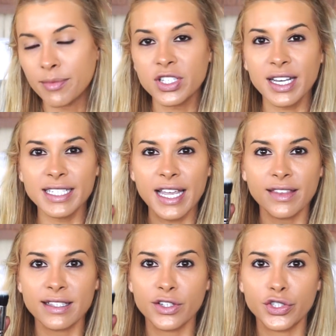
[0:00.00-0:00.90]
I'm just gonna
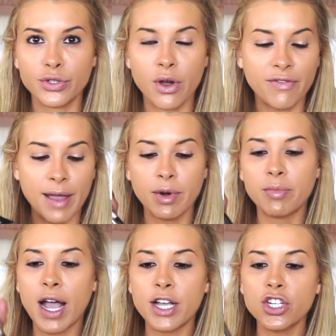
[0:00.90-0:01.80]
take this little duo fiber
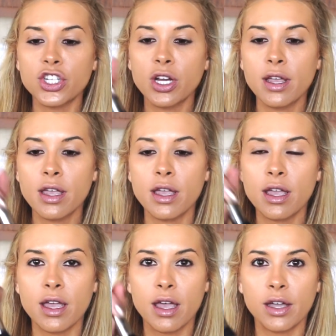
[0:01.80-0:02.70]
brush
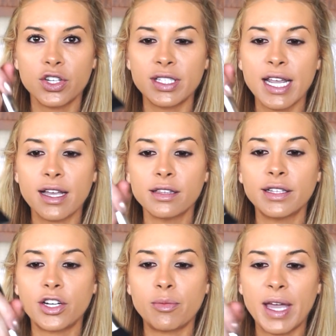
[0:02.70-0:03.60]
and just take a
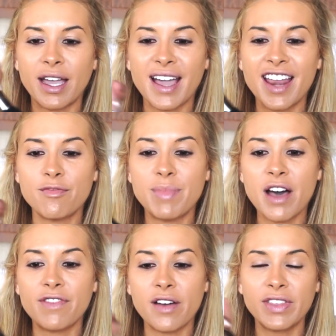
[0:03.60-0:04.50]
little bit and kind of
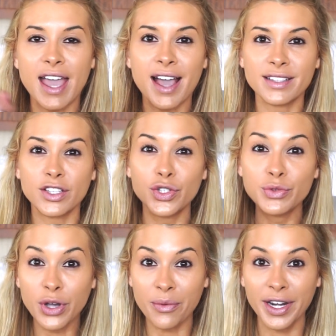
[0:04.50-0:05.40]
buff off the excess.
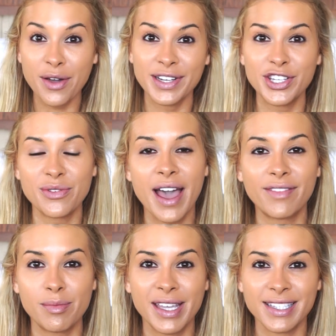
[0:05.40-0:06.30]
You don't want to go in too
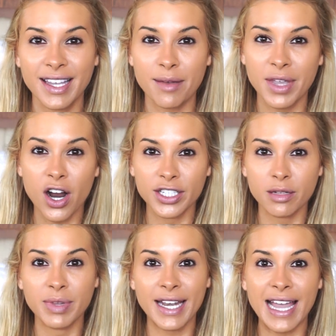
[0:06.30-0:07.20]
heavy because it can be hard
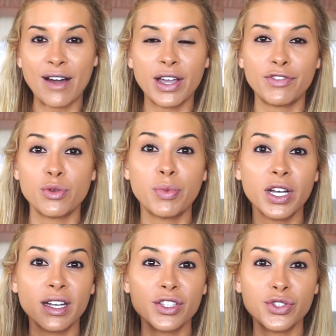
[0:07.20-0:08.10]
to blend out if you
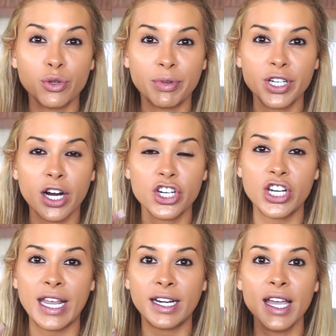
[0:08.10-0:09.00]
put a super dark
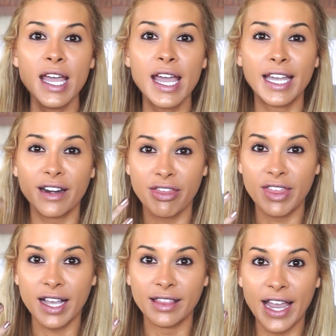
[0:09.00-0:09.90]
shade in a
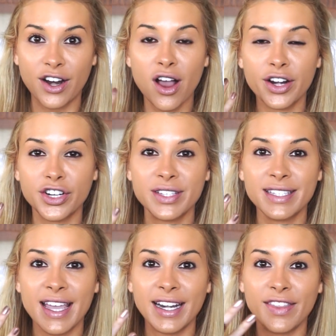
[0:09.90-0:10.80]
thick layer on your
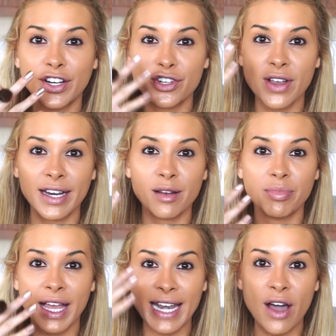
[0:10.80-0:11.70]
skin and then you're trying to
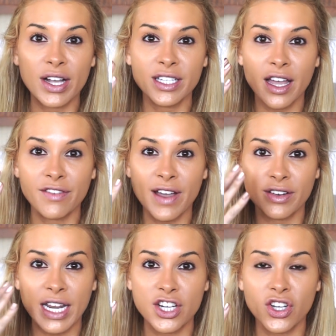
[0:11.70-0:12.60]
blend out a ton of
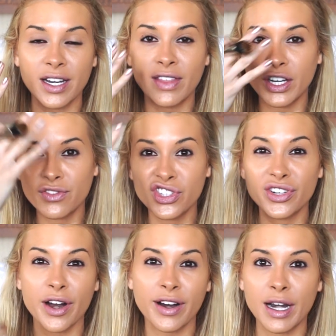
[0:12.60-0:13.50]
foundation and then you've
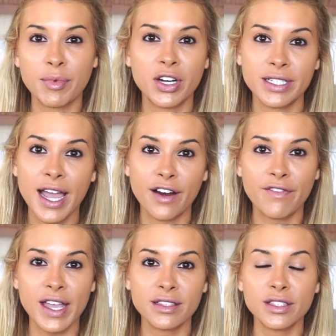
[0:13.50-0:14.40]
just darkened up your
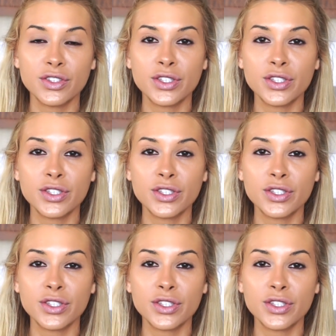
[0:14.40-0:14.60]
entire face.